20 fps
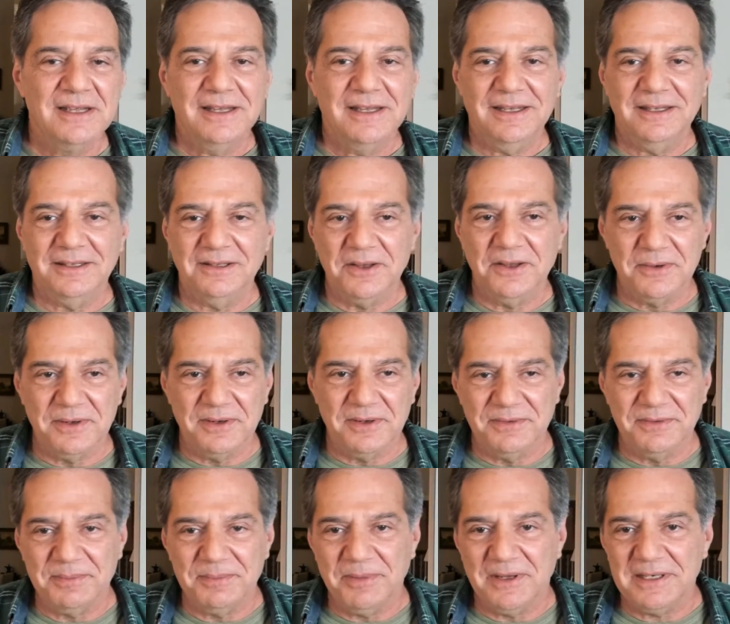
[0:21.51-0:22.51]
Hello,
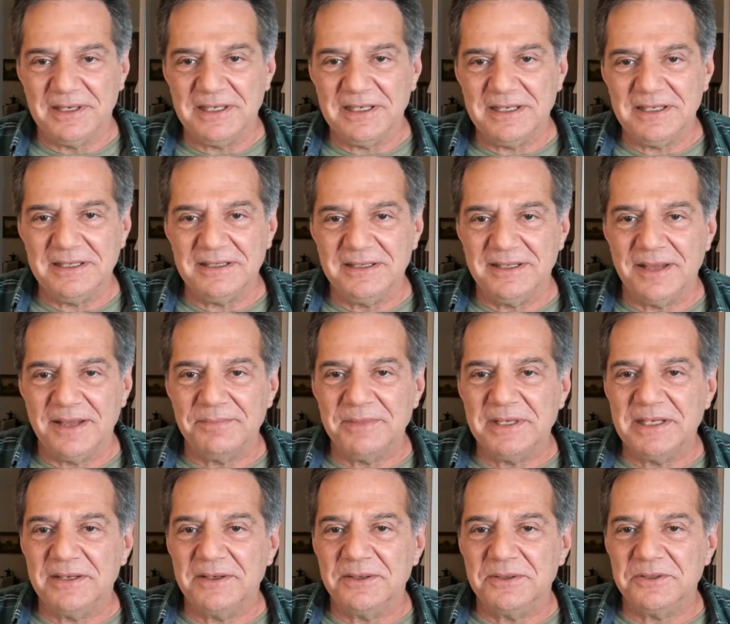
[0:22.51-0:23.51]
everybody. Let me
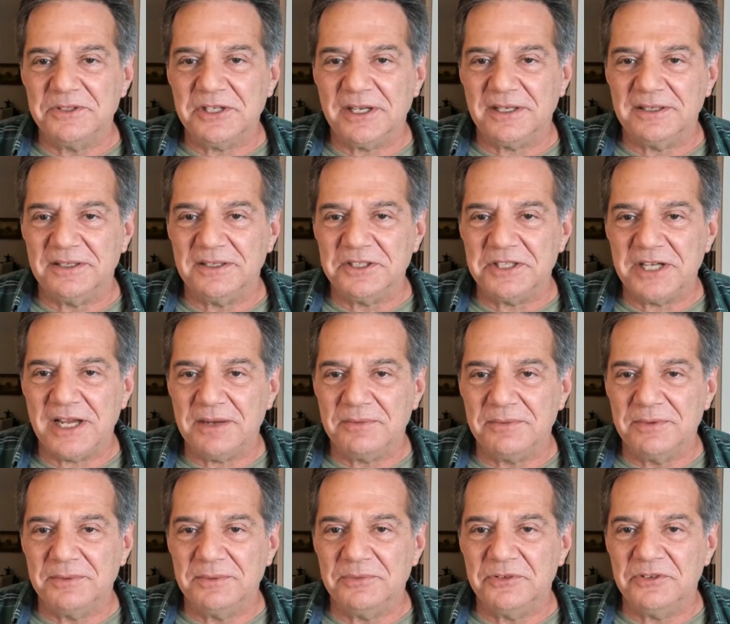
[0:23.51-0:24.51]
go check the chat
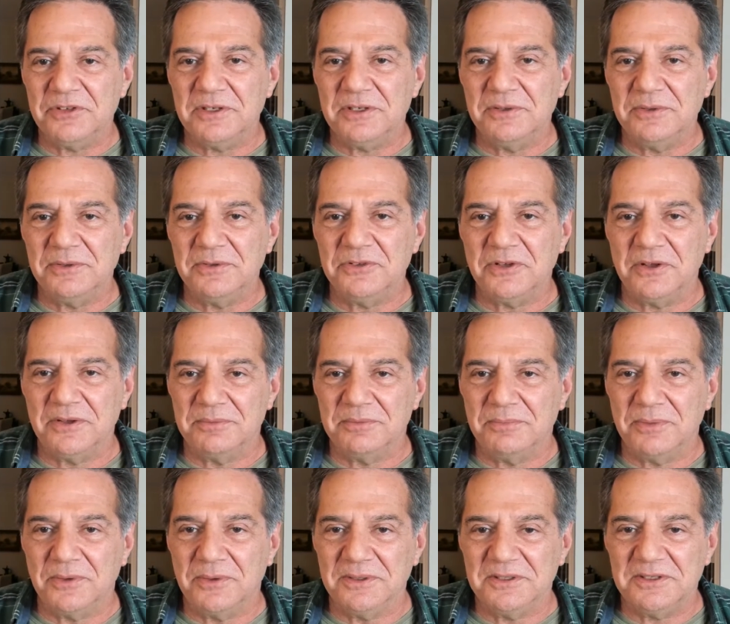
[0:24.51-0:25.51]
room, see who's on
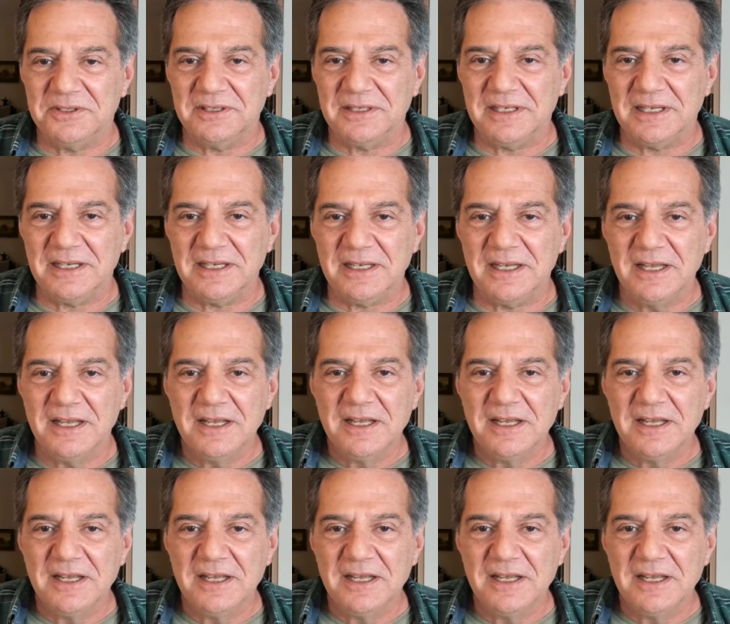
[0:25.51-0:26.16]
board today.